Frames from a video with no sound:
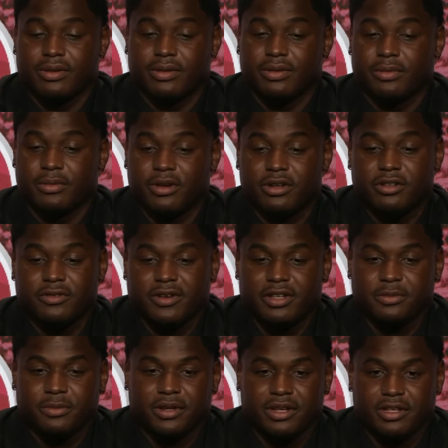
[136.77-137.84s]
What motivates
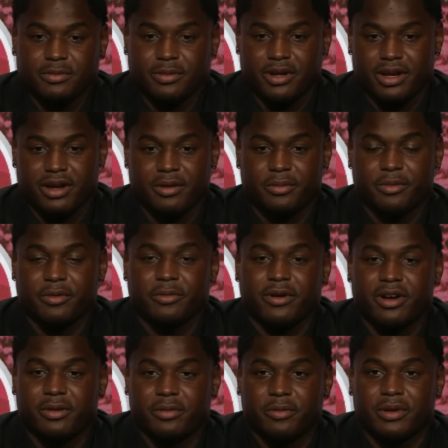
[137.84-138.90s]
me is my, my
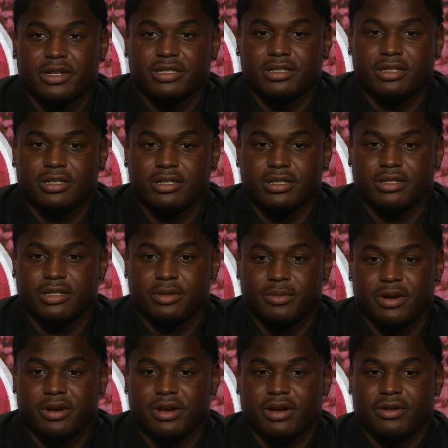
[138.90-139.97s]
mom and my sisters and
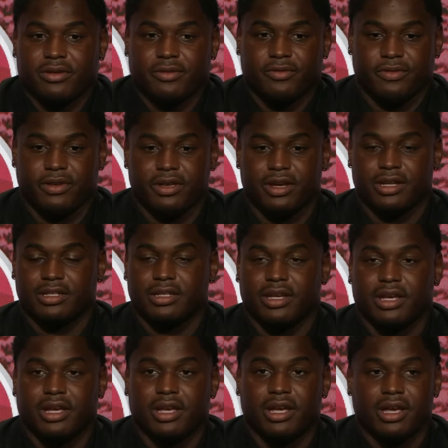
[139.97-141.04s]
my
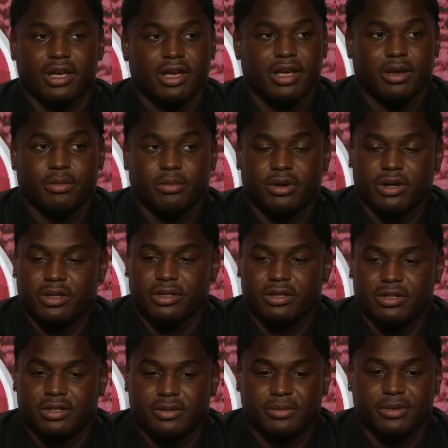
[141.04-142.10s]
fiance and
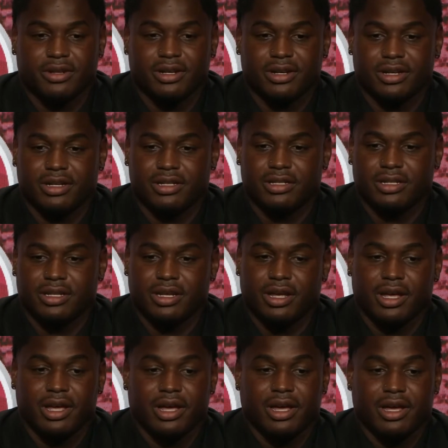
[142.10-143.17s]
brothers because
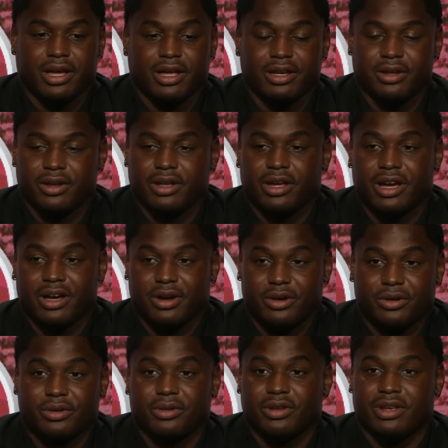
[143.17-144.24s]
I know they
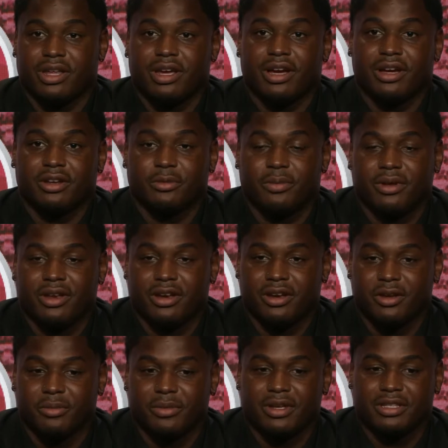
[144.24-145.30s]
all they all depending
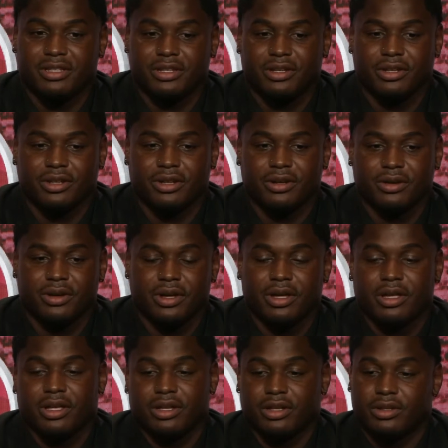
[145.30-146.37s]
on me to you know
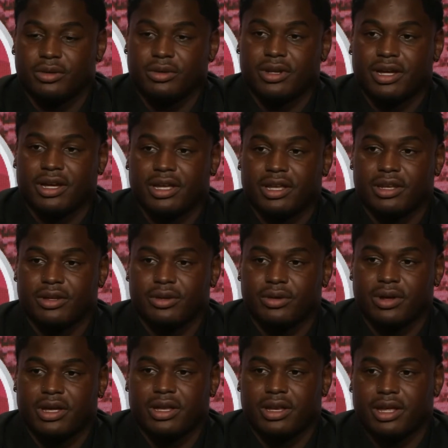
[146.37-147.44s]
do what I can do,
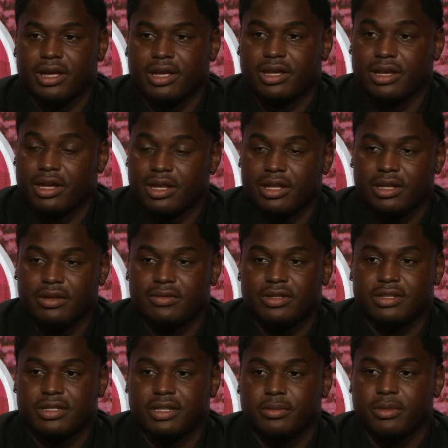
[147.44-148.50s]
and they they love
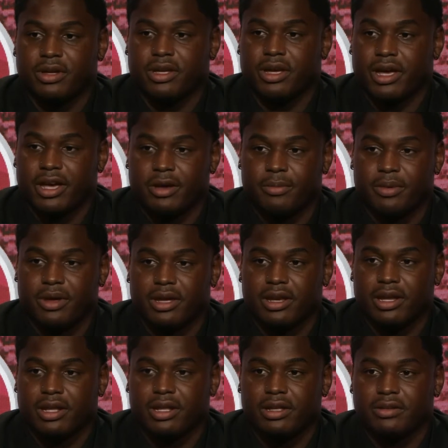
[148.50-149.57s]
to see me happy and
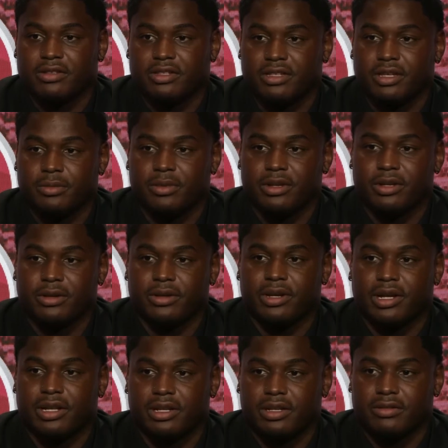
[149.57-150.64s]
they love to see me do what
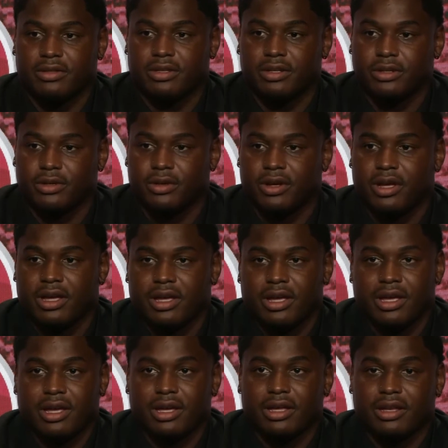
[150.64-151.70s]
I love to do,
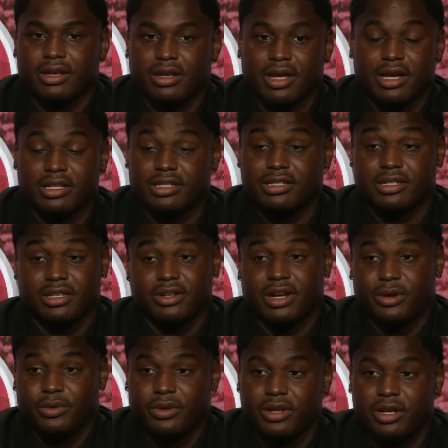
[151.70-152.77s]
and I just I
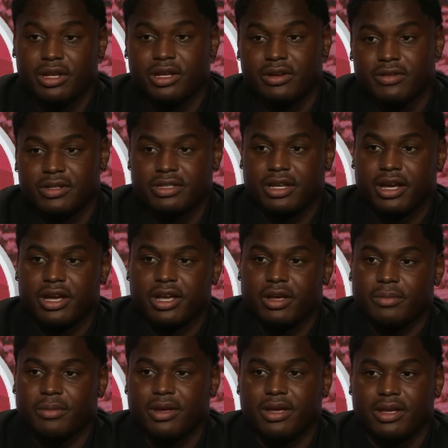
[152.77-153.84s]
really love this
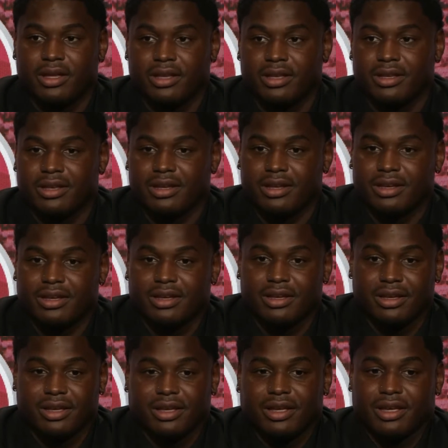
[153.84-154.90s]
game, and
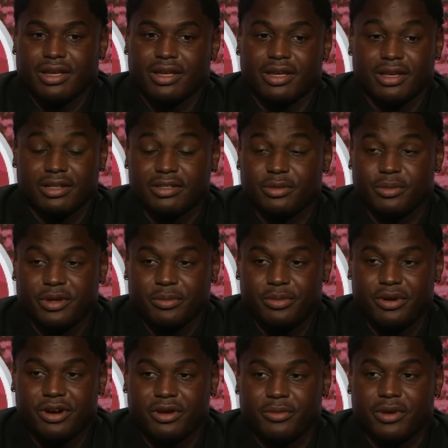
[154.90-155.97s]
it's a big
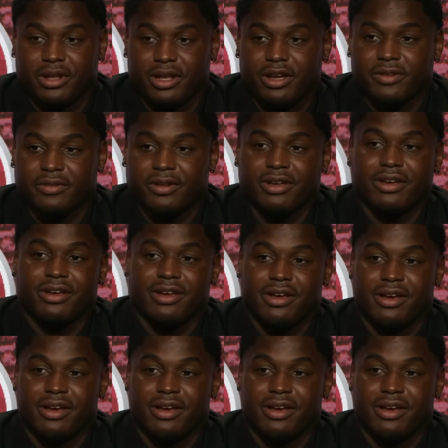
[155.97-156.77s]
part of my life now